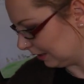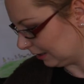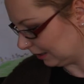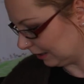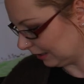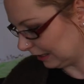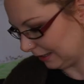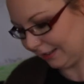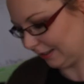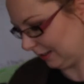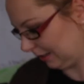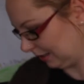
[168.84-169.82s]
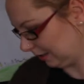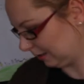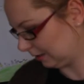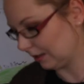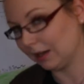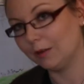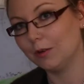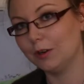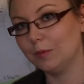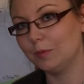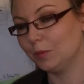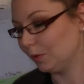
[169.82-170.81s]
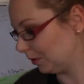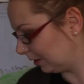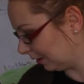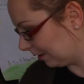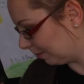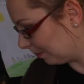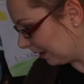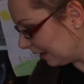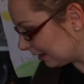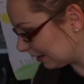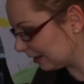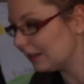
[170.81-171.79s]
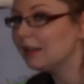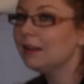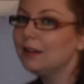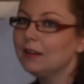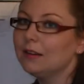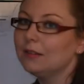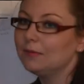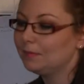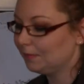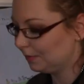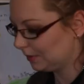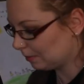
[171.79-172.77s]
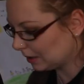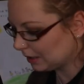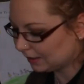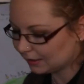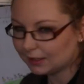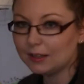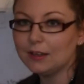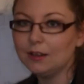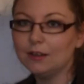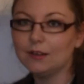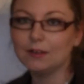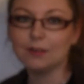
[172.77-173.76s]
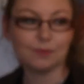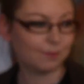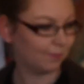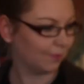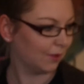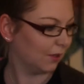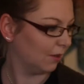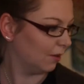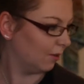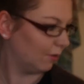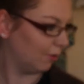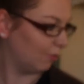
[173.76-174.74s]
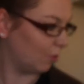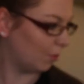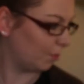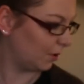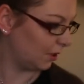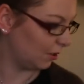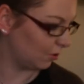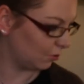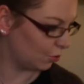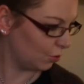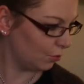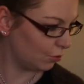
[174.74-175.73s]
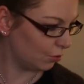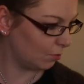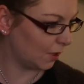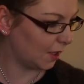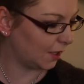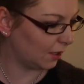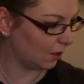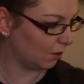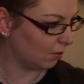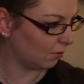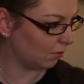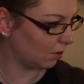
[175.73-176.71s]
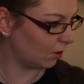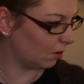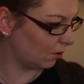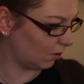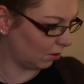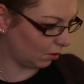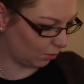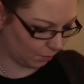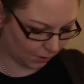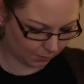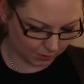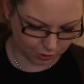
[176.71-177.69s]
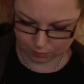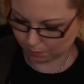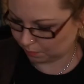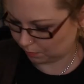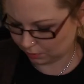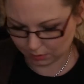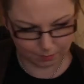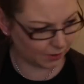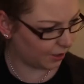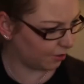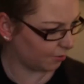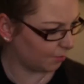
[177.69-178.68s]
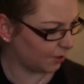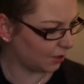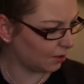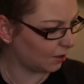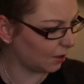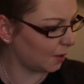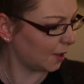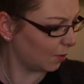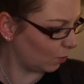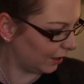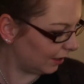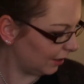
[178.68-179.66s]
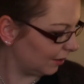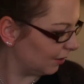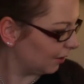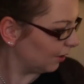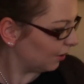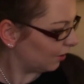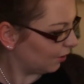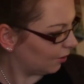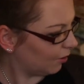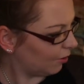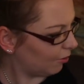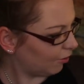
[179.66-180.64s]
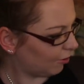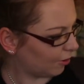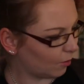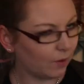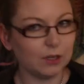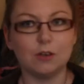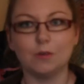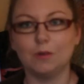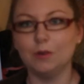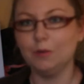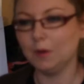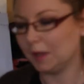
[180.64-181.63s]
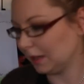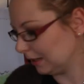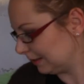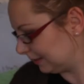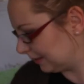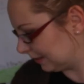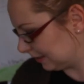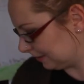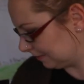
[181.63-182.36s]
Let's see, I want to put this back in the basket so it won't be too messy. Or maybe I should put the pattern back as well so I don't lose it.